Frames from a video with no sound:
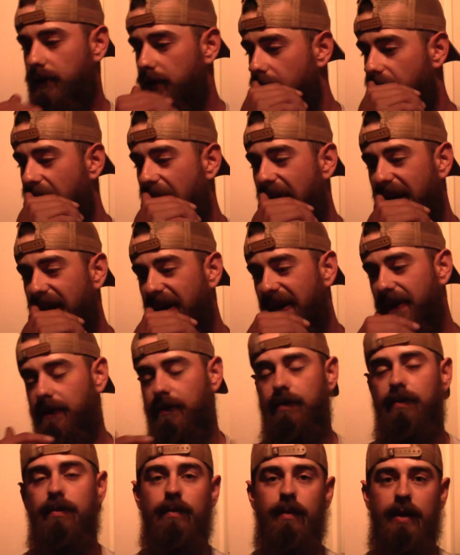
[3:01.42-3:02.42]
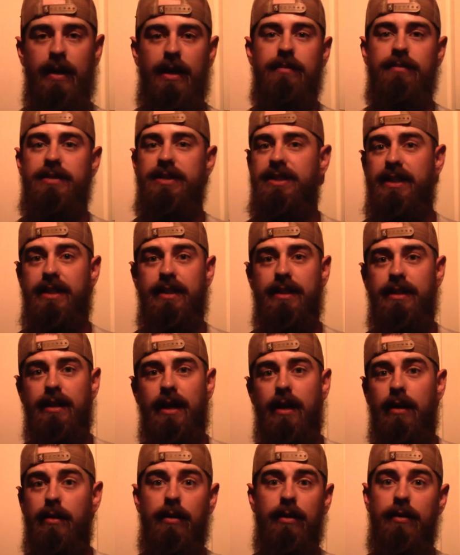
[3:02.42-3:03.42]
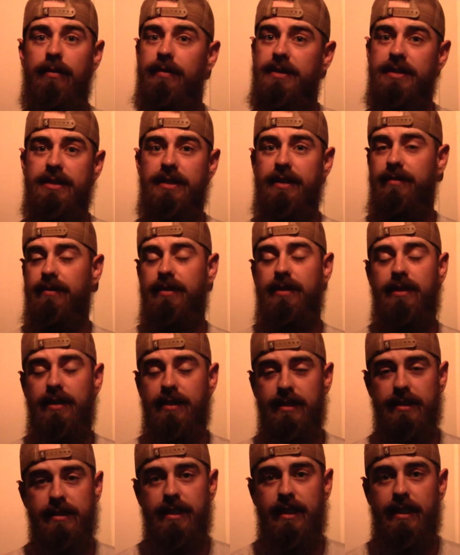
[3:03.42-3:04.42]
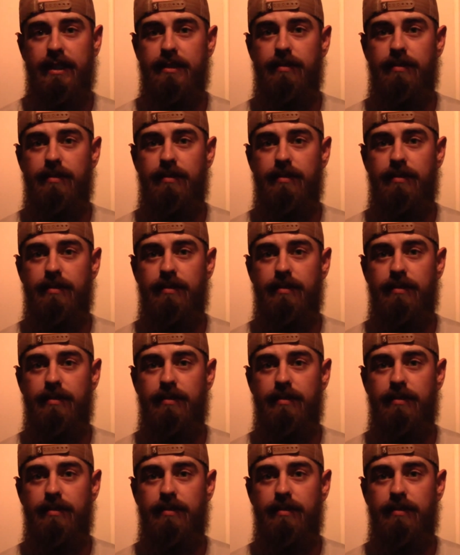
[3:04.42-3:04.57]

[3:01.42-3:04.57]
Canada, what I'm seeing, I don't know if it's different in the States,